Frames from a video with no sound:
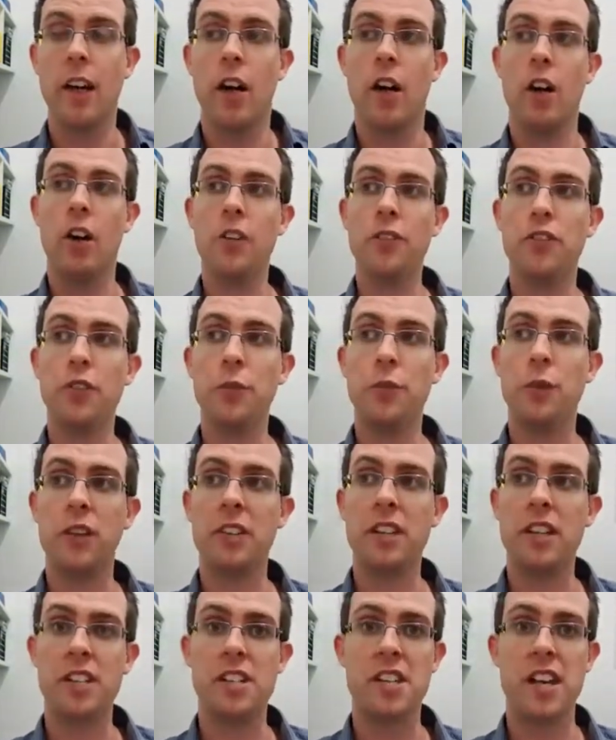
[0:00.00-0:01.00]
often what
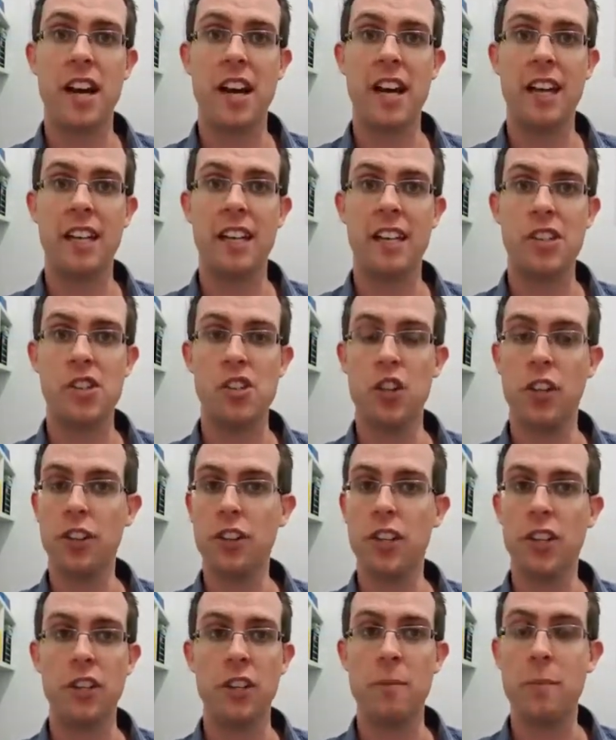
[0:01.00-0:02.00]
they're saying is not
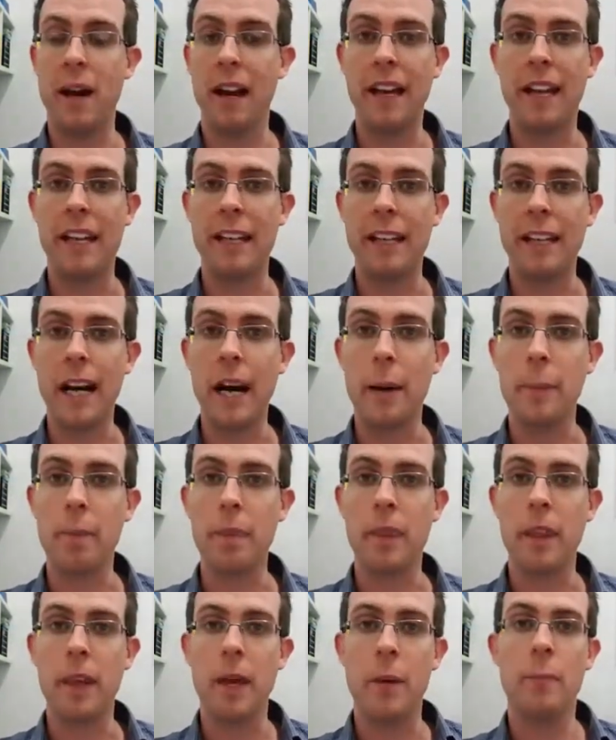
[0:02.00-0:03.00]
that you're making it
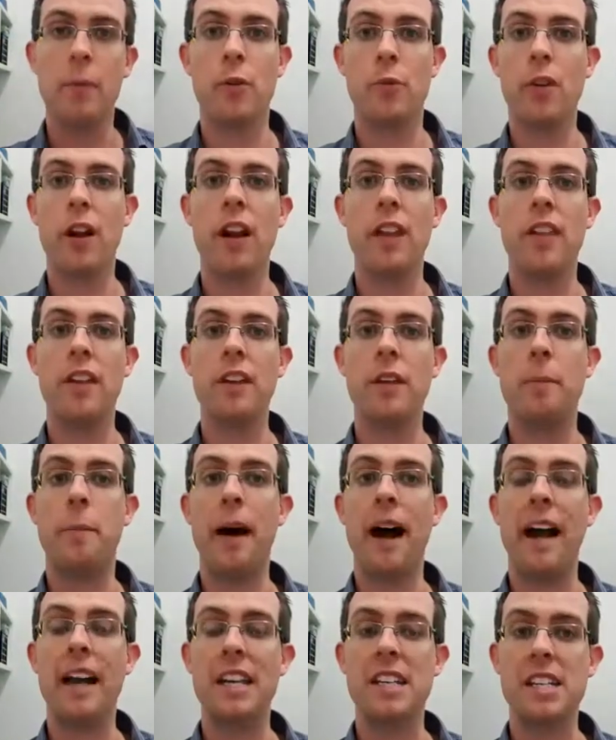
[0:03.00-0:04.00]
up, but rather that your
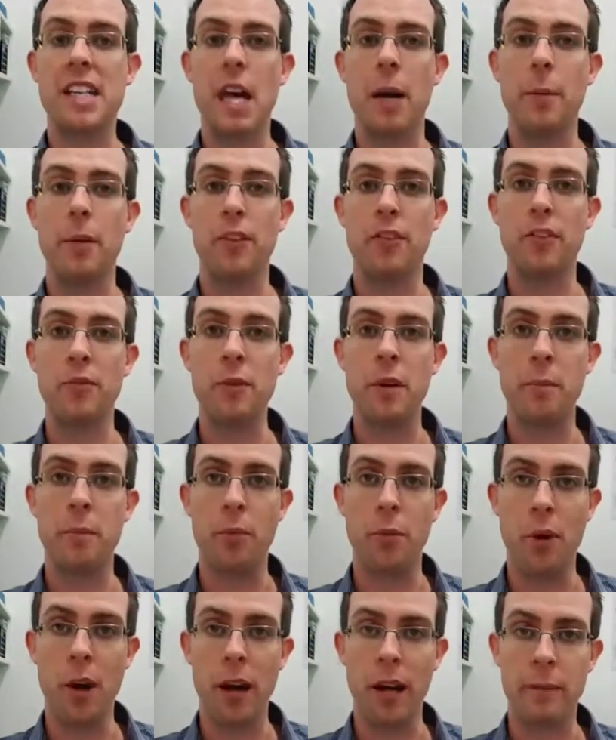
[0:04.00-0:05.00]
pain is coming from your
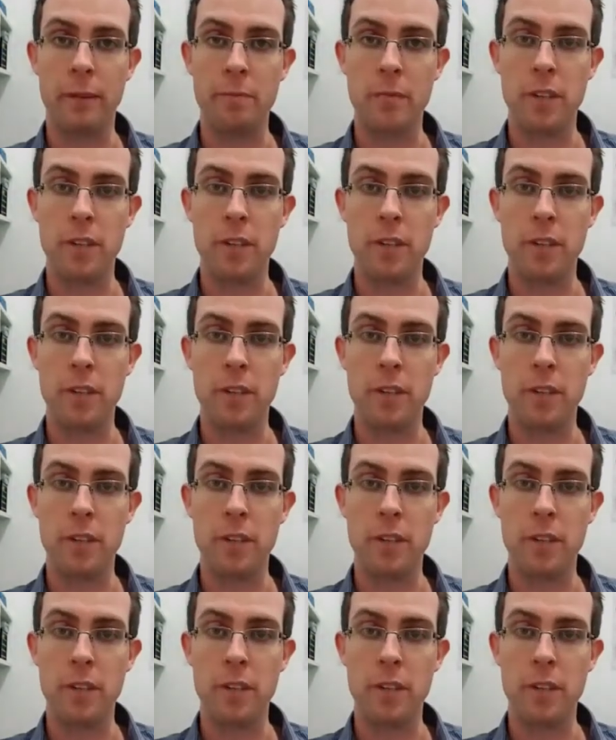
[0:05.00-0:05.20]
brain.